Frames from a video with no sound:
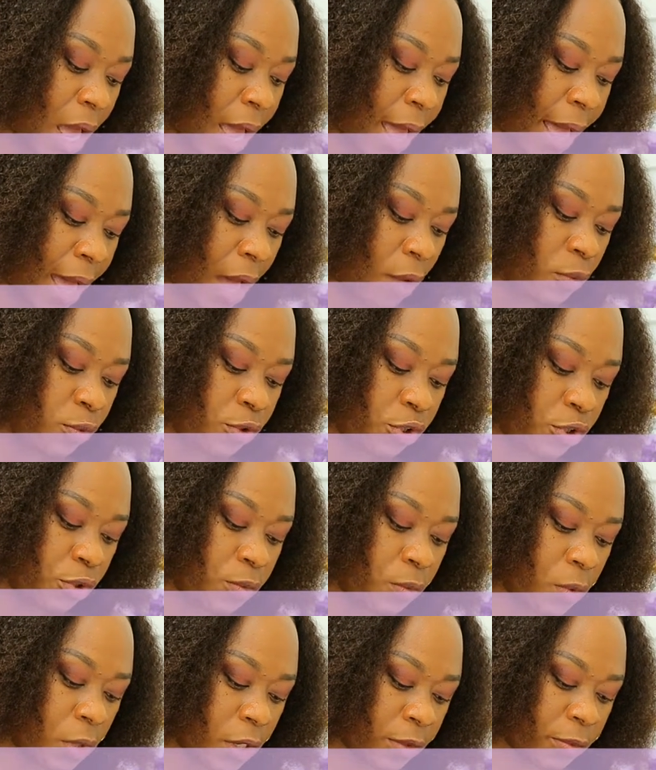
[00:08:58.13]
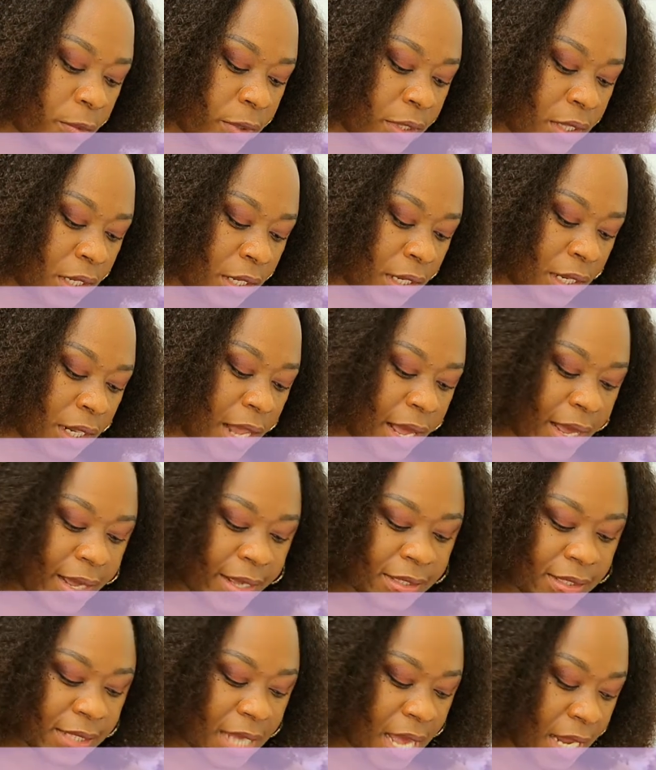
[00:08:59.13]
how would you work with the
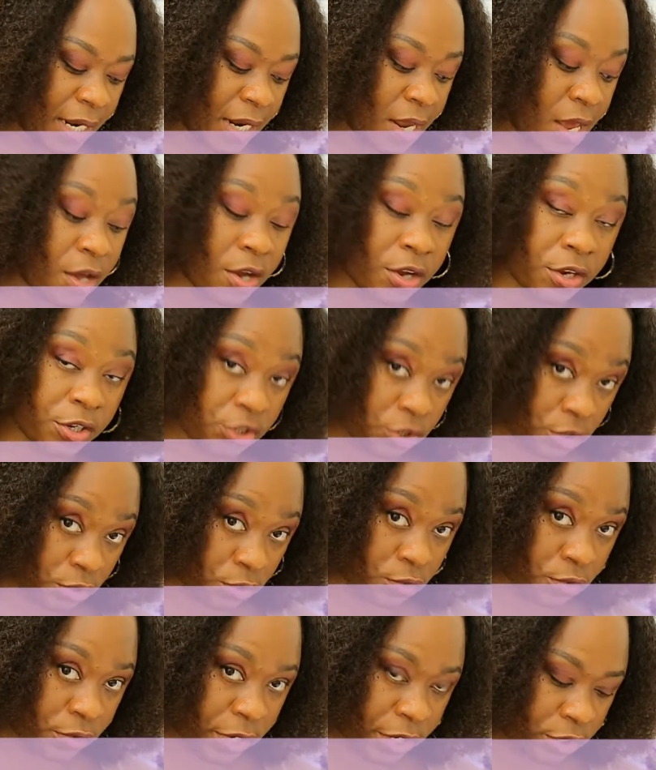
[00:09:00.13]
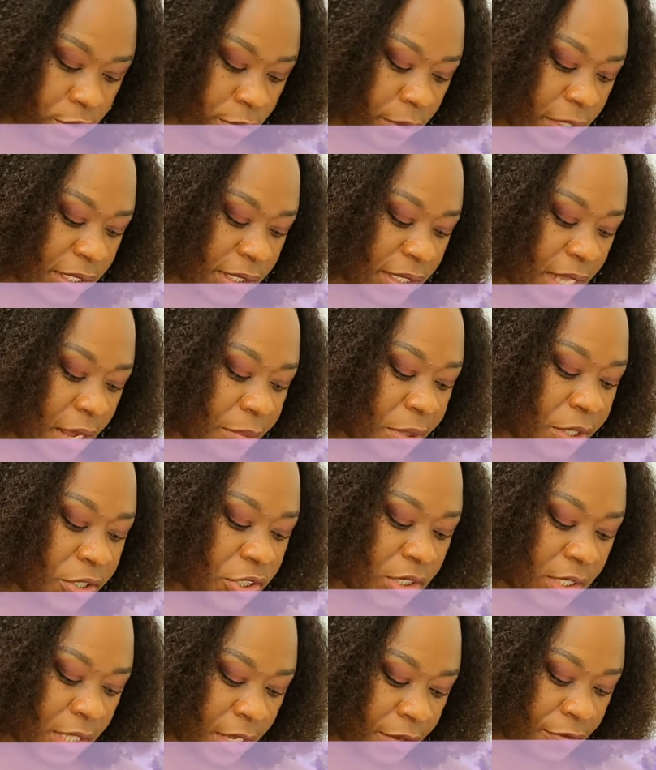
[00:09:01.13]
client and her children to
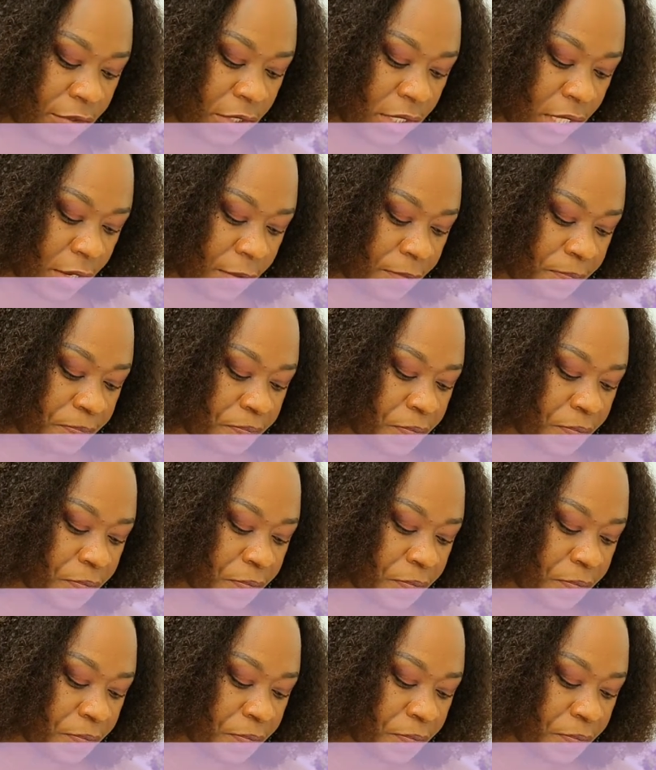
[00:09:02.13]
establish safety?